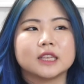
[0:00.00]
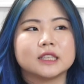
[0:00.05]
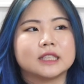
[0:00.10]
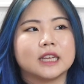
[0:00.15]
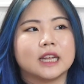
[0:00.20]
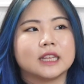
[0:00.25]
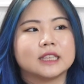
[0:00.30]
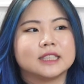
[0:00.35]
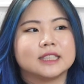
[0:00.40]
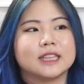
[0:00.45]
the
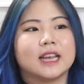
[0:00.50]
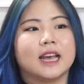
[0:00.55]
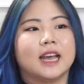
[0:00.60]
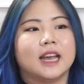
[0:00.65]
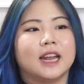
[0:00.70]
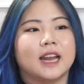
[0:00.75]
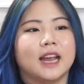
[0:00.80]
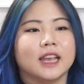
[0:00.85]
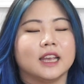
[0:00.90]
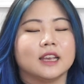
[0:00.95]
sense
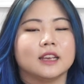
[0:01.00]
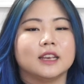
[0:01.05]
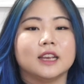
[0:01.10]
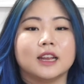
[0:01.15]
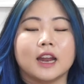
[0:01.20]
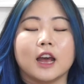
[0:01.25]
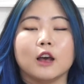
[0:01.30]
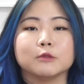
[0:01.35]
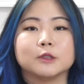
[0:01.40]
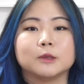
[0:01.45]
that
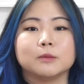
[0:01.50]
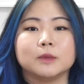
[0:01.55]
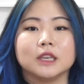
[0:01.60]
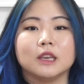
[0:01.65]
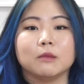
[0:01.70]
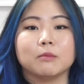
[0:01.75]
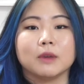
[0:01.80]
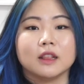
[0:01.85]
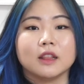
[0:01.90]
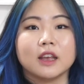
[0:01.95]
it helps me
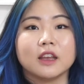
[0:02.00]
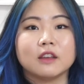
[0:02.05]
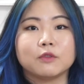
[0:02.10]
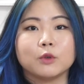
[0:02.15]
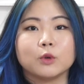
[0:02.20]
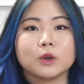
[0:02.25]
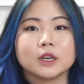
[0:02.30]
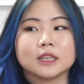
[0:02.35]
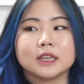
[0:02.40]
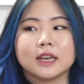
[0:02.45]
keep my life
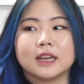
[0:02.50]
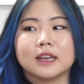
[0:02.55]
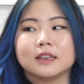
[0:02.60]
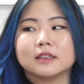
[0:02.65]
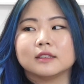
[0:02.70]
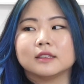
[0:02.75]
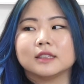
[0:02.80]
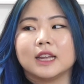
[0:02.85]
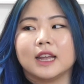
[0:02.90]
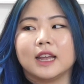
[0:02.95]

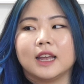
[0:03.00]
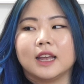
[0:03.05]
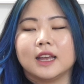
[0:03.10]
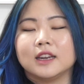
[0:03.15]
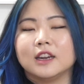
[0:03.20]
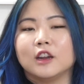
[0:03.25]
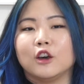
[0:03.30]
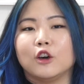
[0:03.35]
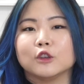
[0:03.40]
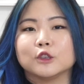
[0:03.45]
organized,
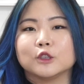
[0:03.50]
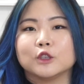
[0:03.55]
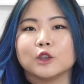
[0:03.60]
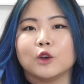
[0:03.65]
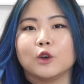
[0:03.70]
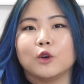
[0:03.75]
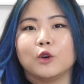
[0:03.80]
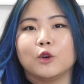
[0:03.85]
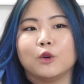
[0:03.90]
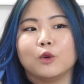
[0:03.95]
and it
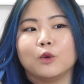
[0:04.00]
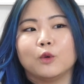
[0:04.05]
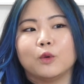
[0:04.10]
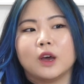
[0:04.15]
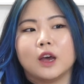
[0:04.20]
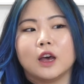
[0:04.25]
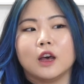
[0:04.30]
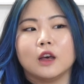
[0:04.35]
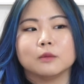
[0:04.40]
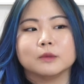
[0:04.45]
also
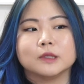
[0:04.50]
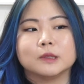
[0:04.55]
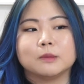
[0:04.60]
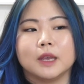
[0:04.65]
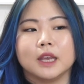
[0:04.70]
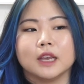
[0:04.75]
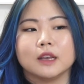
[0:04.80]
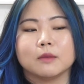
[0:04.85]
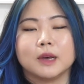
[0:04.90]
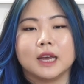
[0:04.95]
helps
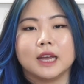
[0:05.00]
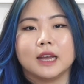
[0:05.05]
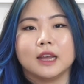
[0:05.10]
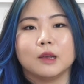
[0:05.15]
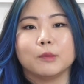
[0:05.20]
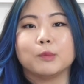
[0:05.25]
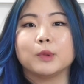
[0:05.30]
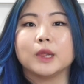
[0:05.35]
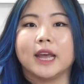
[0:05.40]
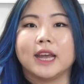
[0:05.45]
make
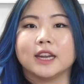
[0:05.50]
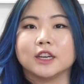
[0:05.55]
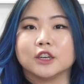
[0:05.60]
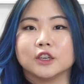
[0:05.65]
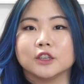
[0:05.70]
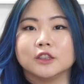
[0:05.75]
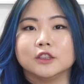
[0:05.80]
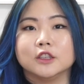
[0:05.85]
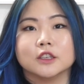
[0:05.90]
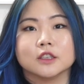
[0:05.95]
my
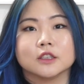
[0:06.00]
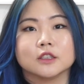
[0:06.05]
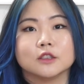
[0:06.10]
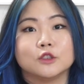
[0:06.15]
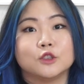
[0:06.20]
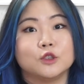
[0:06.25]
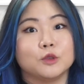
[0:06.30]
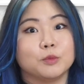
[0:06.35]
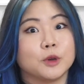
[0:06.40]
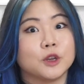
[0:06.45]
planner look
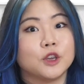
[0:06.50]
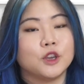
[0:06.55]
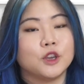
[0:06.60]
super